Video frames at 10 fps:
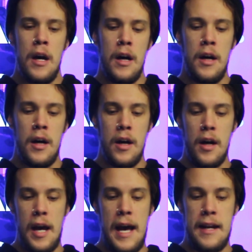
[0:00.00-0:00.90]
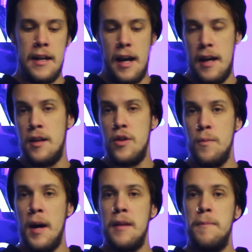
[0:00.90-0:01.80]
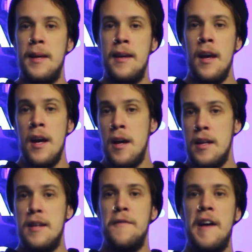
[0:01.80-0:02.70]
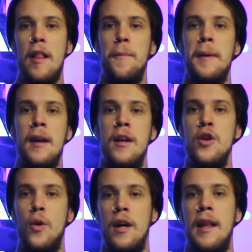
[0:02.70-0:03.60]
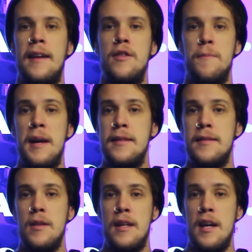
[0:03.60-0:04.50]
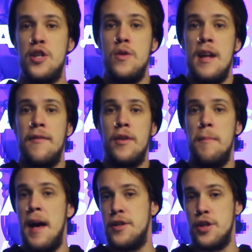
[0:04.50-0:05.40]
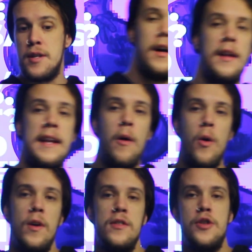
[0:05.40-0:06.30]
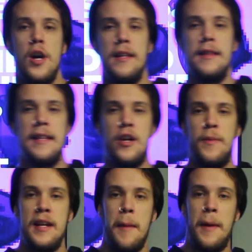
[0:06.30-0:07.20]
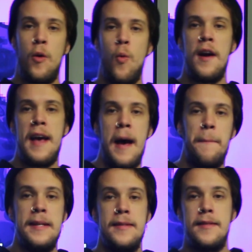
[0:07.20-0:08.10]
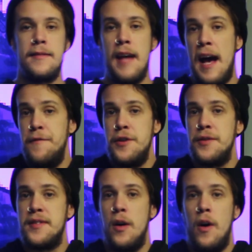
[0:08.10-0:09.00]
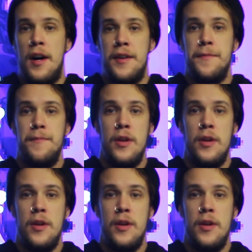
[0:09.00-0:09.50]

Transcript: And you might be developing a new collector base that you never imagined. Now I want to talk a little bit about what happens after you sell art,